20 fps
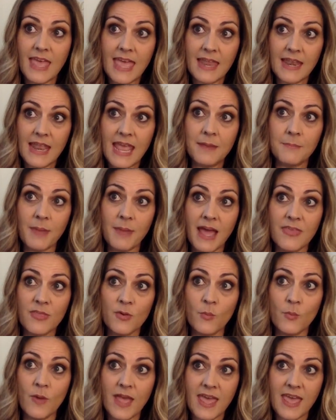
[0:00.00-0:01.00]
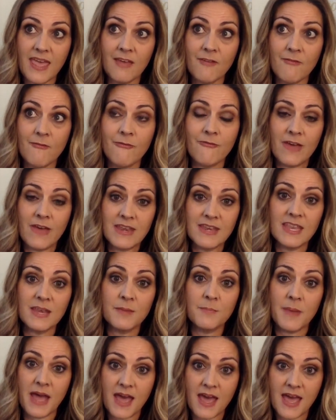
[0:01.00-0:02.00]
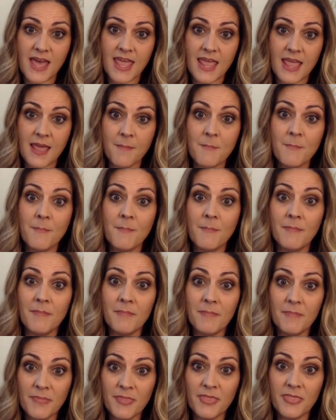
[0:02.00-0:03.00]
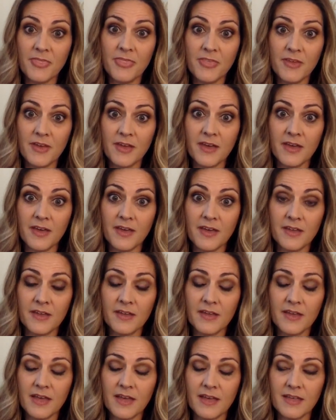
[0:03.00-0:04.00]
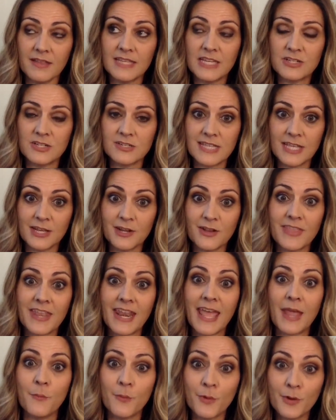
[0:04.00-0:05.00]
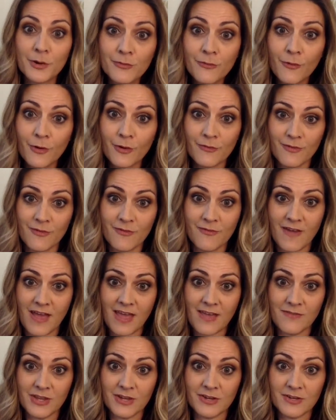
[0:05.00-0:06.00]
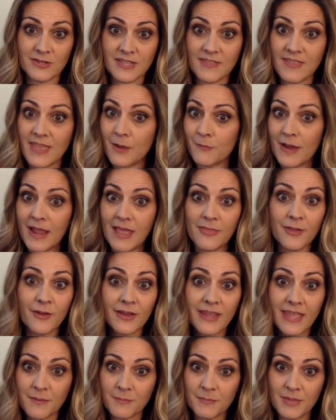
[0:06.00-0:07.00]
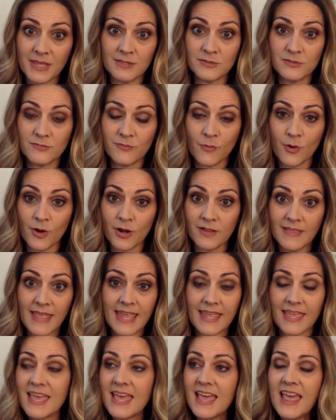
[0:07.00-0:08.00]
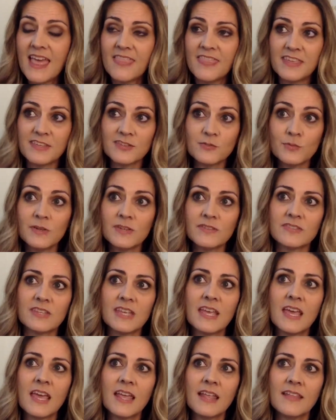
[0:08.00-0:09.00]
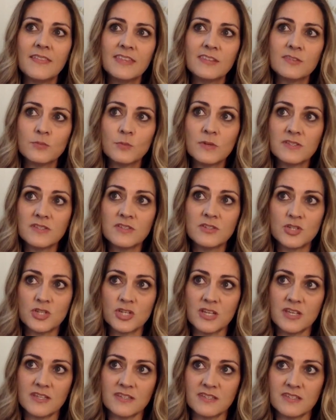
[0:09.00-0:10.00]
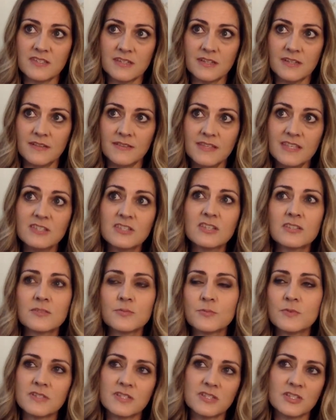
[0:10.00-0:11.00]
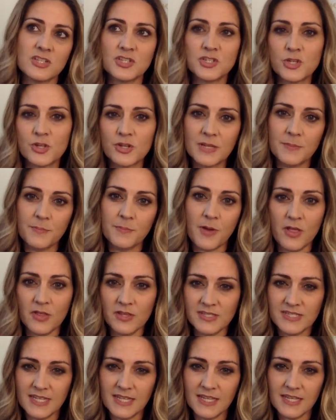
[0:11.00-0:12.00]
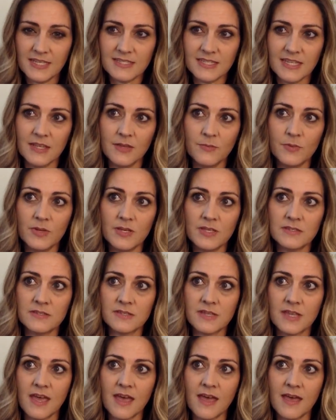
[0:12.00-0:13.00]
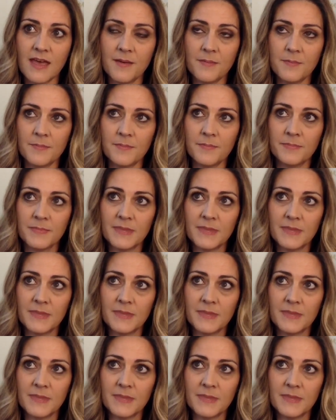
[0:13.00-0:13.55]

and by the way, funded by the legislator that I worked for 5 years and that ran their campaigns for. Like this was, this just wasn't just dirty politics. It was a